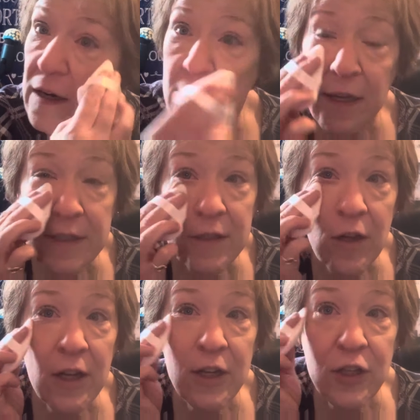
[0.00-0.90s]
I
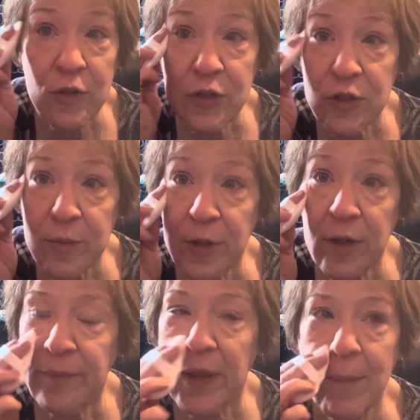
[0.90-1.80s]
saw a
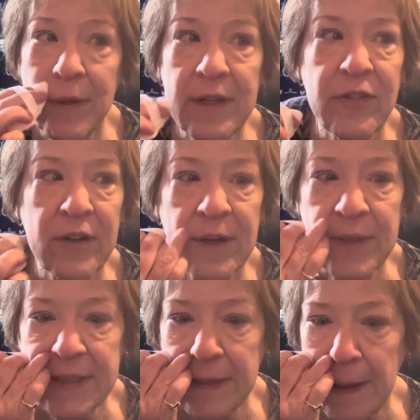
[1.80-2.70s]
YouTuber, I believe her name
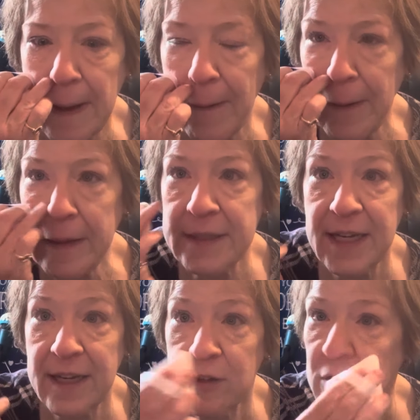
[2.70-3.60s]
is Erica
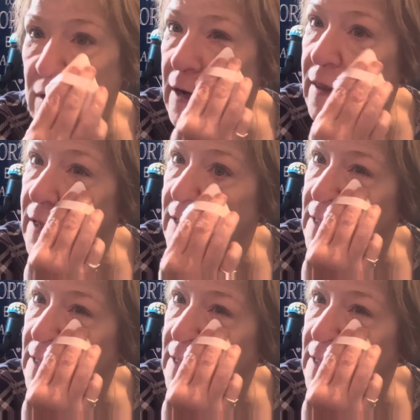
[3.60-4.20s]
Taylor, I think